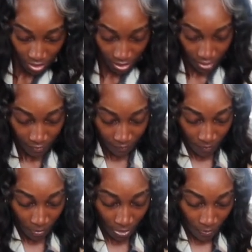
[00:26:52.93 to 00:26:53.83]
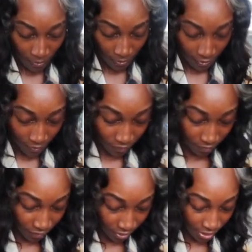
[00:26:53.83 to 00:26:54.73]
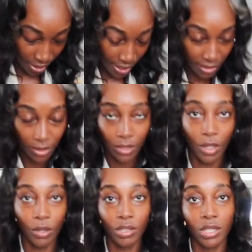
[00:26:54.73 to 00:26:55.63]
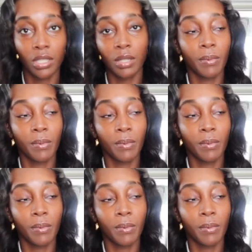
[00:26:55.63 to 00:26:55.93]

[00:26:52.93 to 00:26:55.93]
And I like the little gold chunky